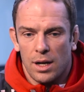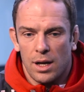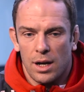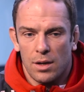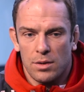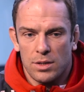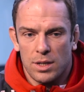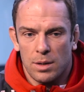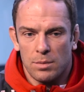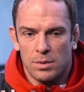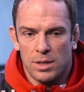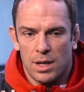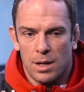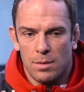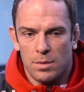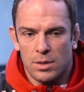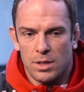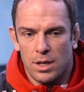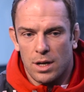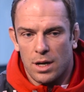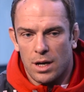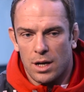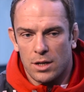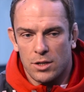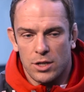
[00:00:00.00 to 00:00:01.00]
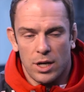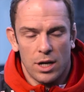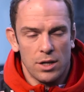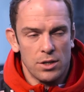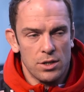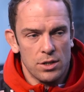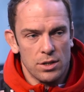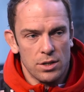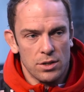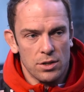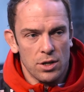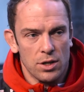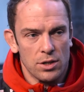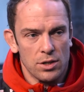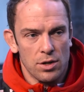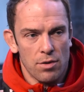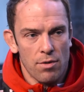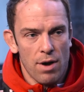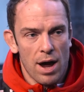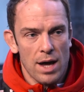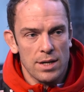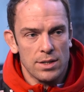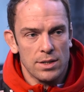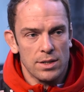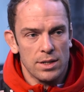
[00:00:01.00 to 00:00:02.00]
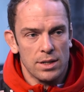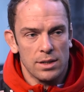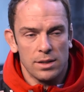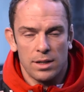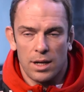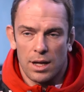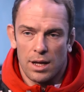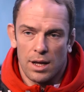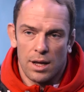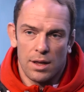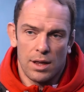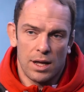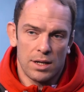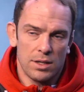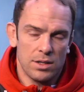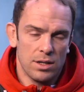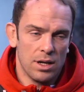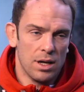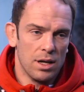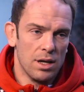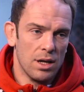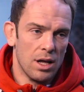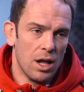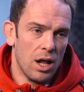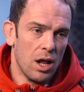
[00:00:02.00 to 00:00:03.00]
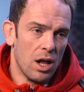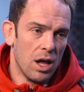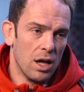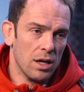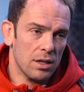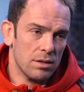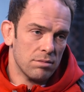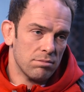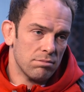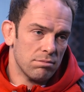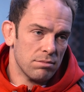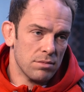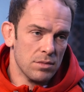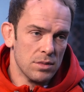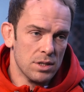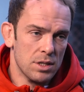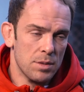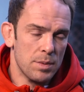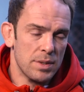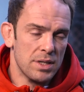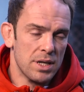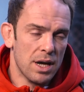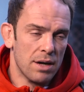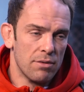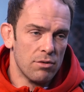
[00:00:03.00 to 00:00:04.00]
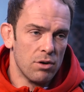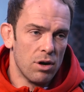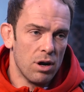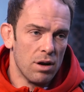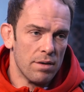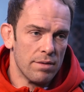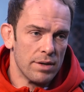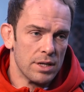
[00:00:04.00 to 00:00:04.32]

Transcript: sometimes a change is as good as a rest, and that's a to be said for a lot of